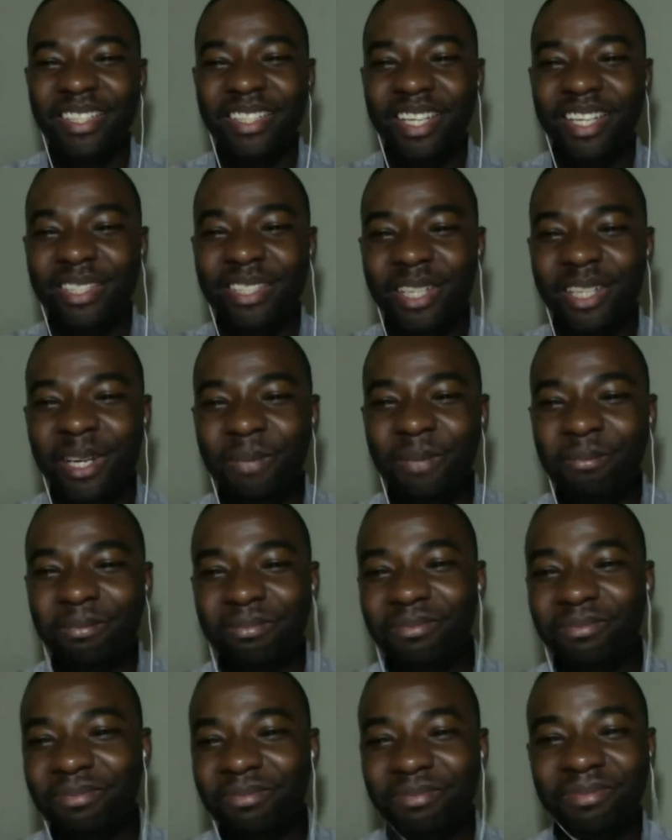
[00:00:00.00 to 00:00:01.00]
And
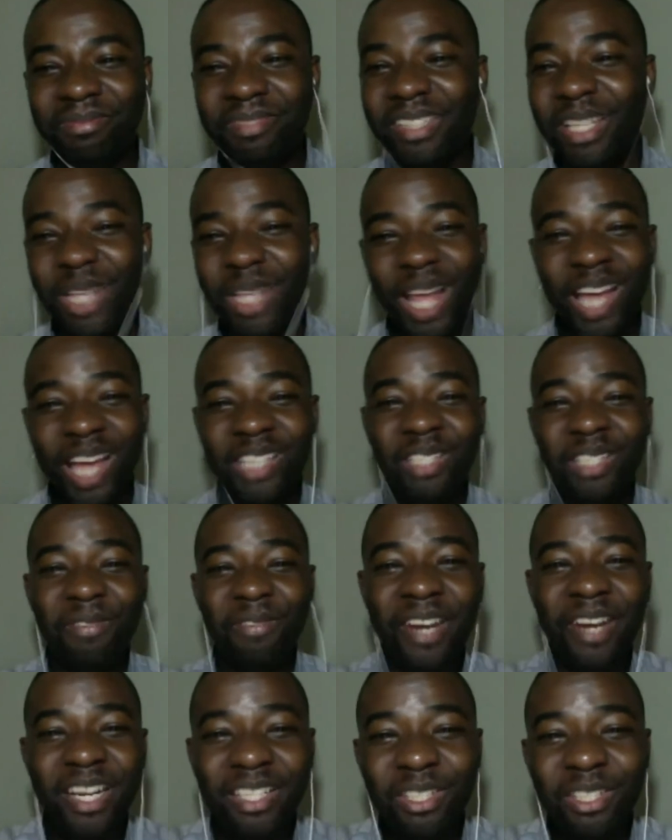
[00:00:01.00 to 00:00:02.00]
as you've
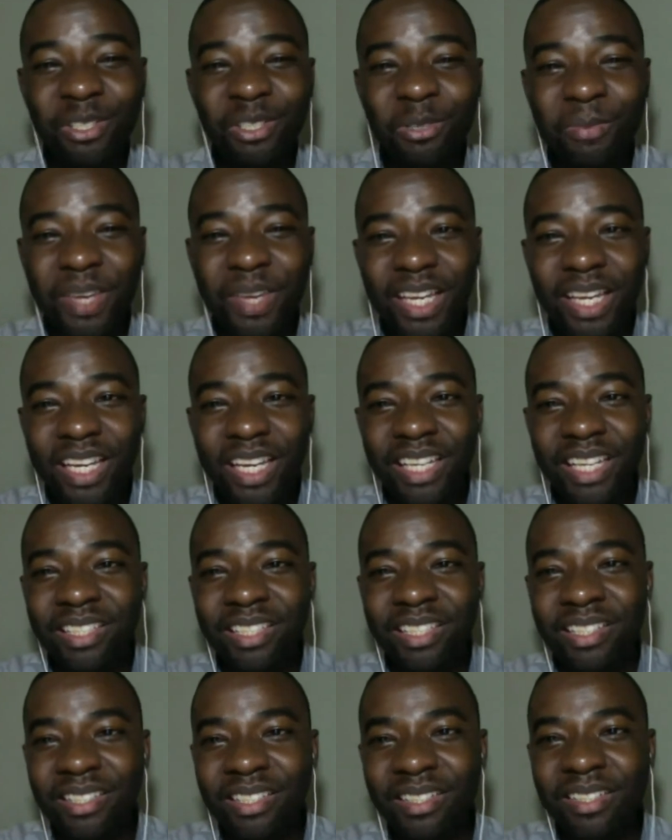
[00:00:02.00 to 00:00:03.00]
heard, to me,
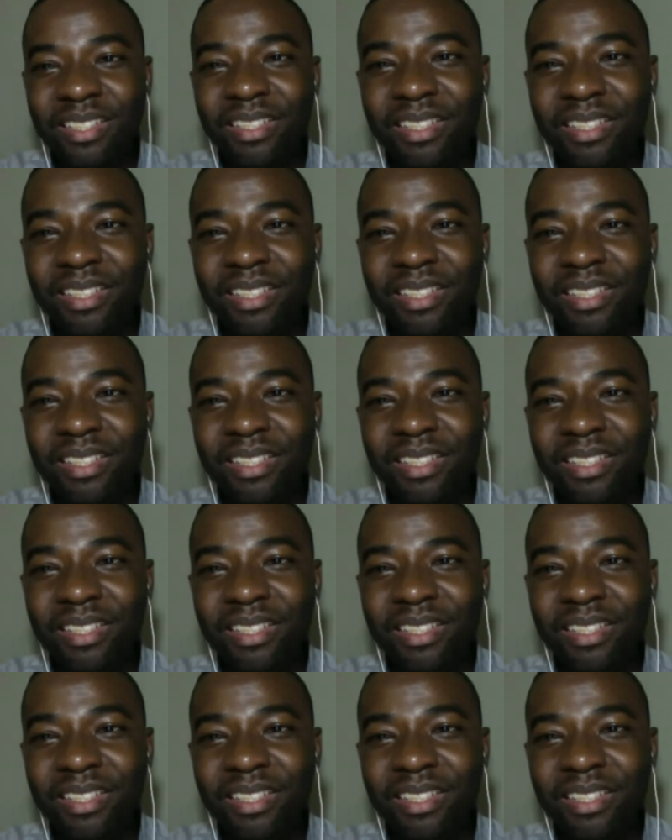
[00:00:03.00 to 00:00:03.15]
it's